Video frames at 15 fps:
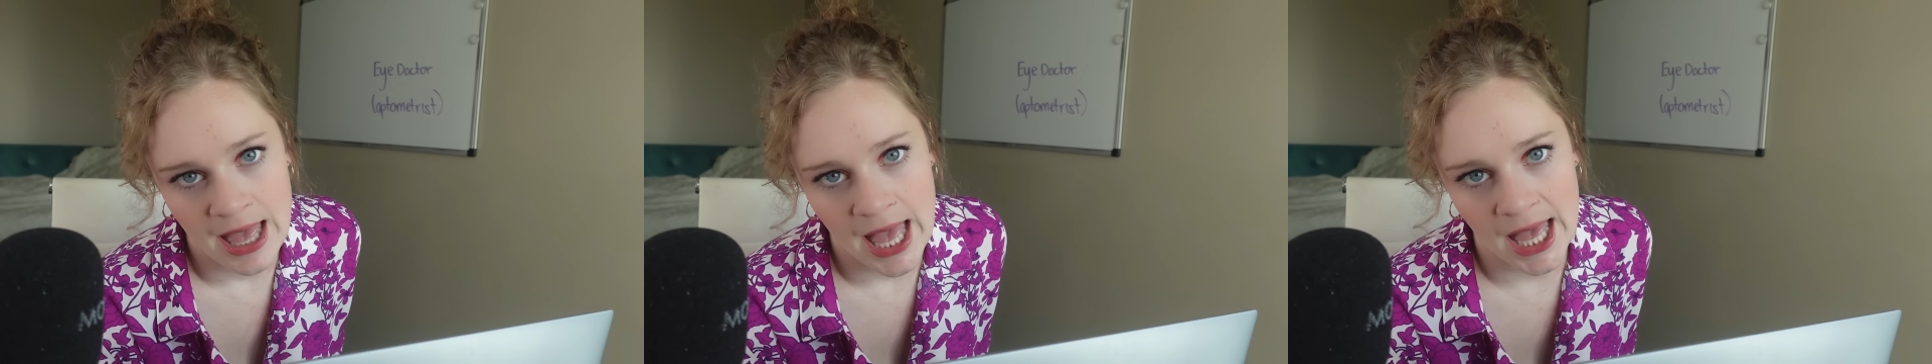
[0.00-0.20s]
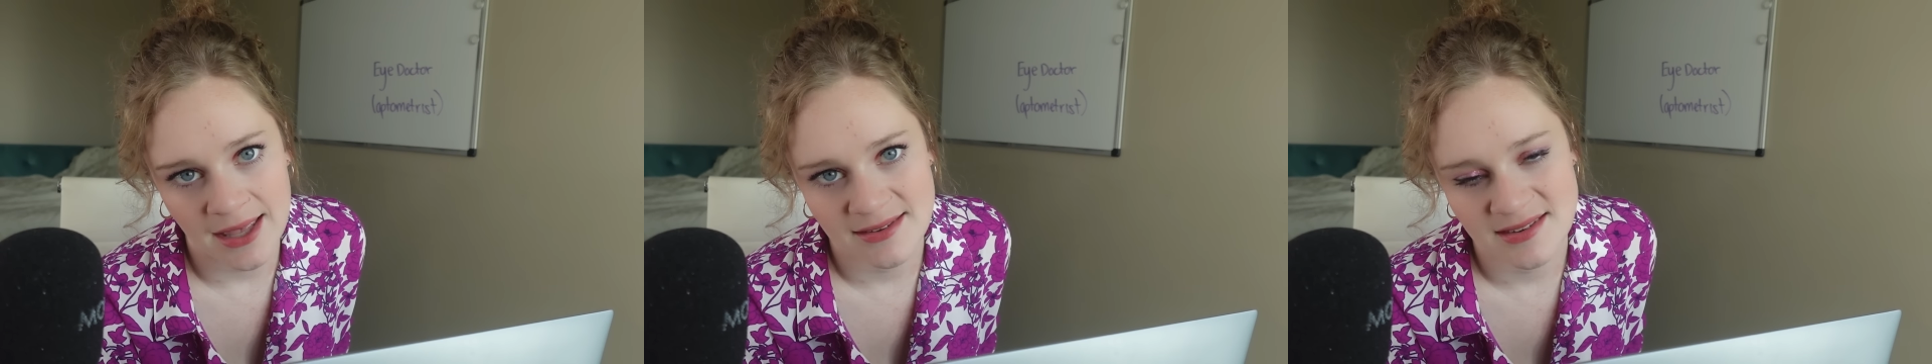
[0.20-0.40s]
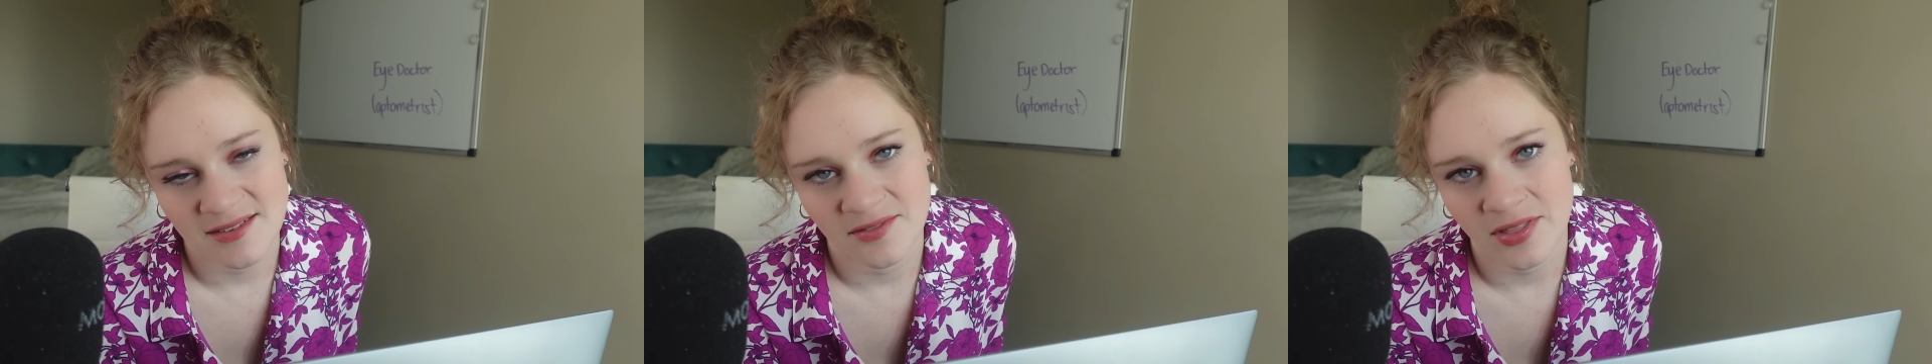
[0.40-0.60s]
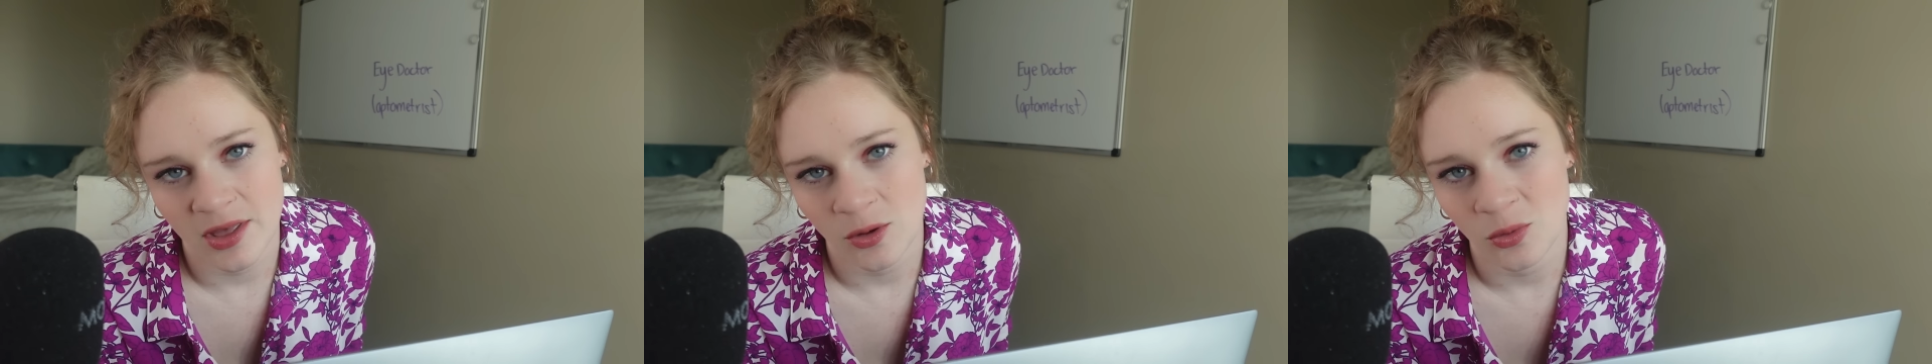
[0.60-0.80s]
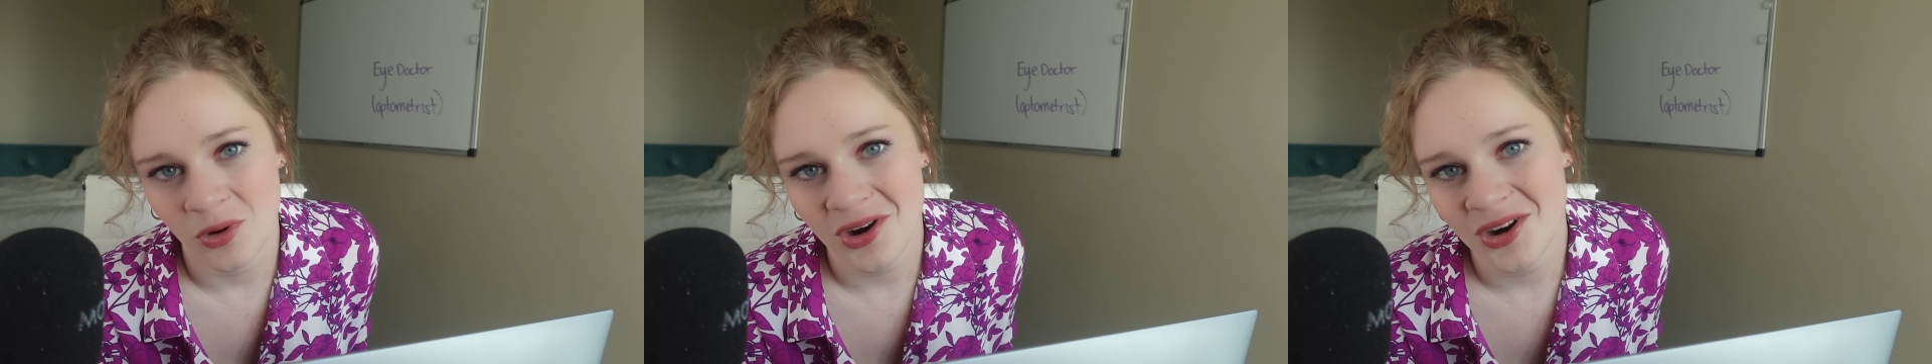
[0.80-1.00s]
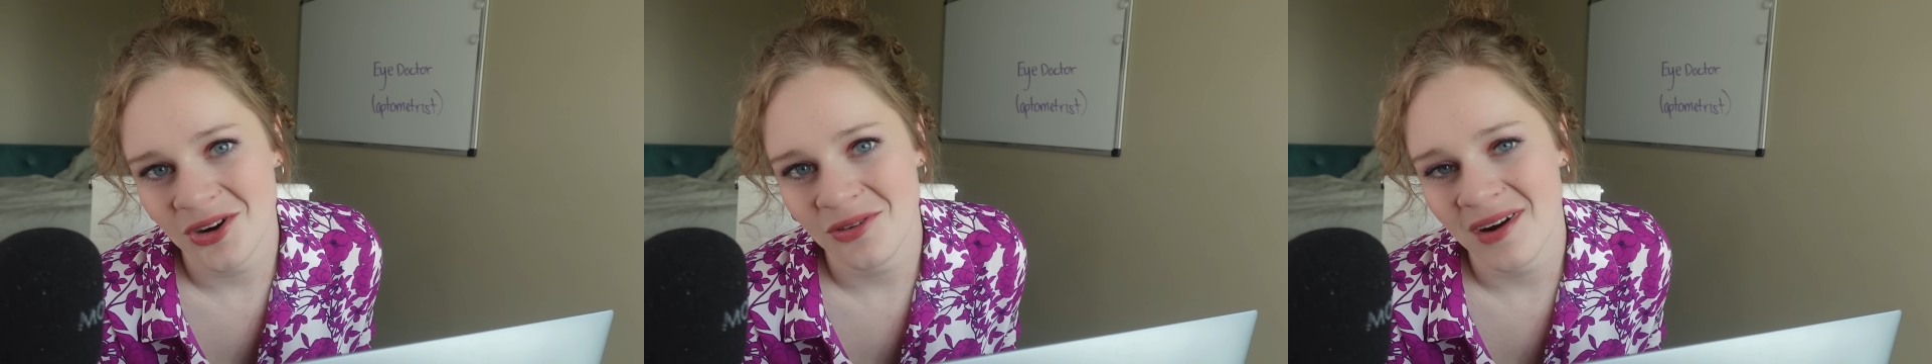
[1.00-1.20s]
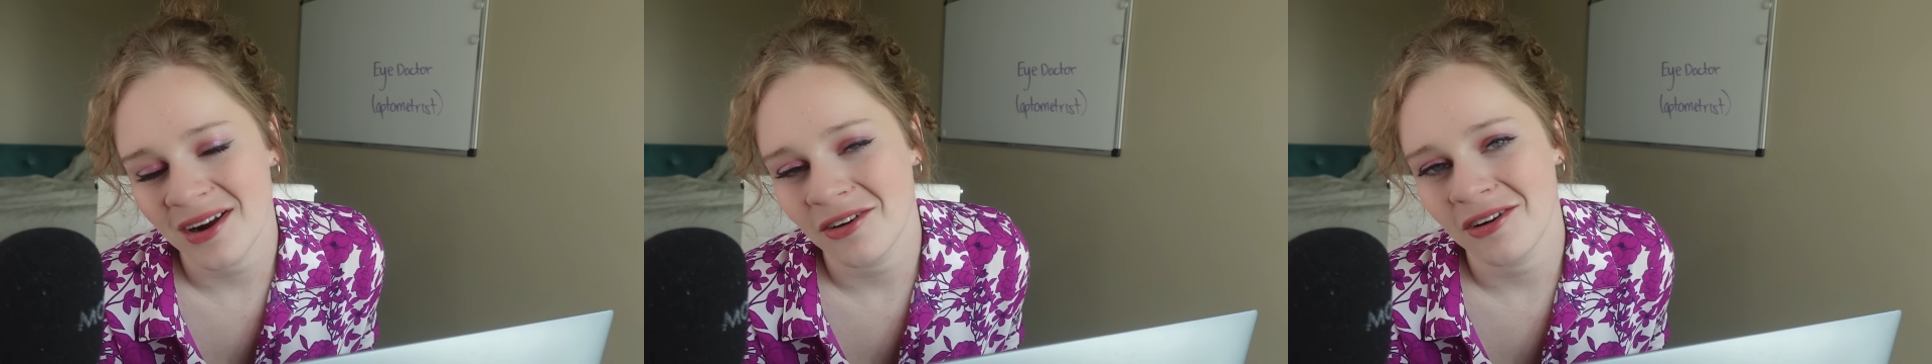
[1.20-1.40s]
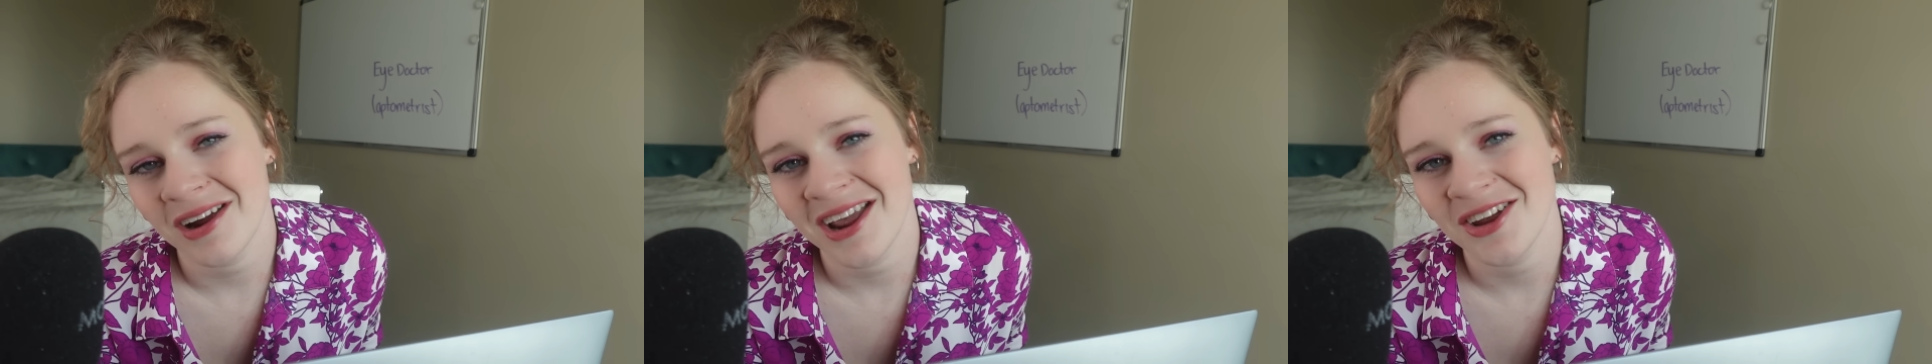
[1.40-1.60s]
as if they were
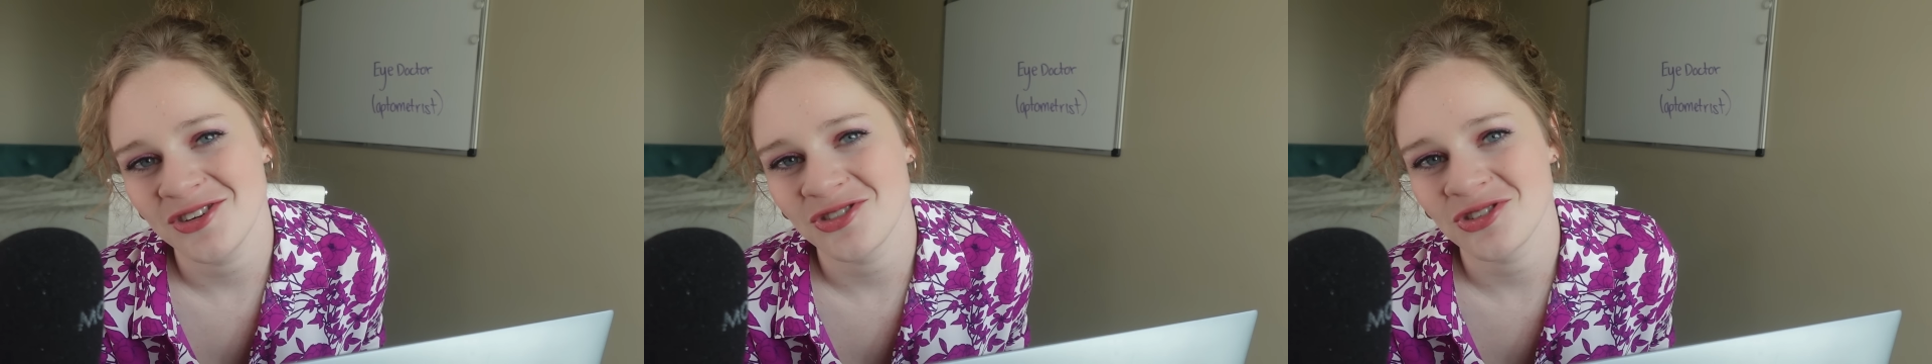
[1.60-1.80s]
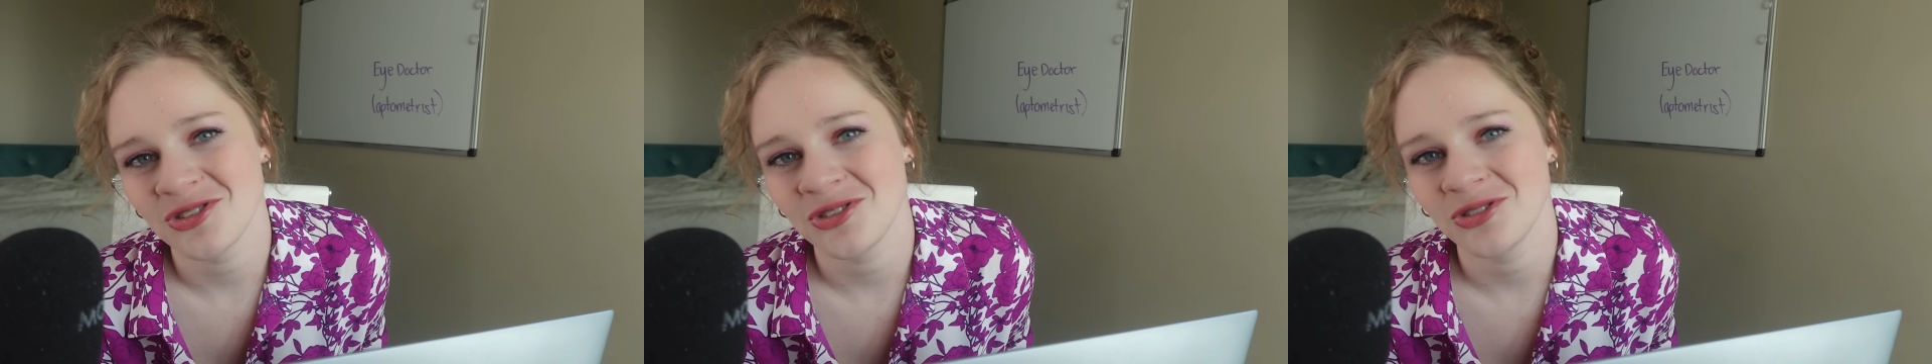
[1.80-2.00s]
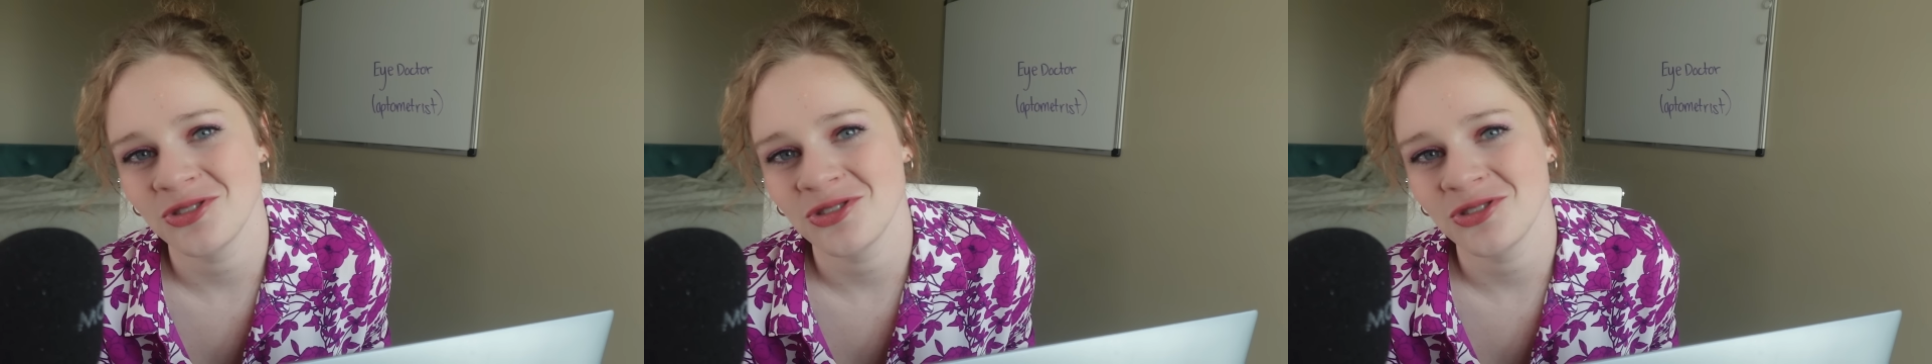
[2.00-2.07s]
recreational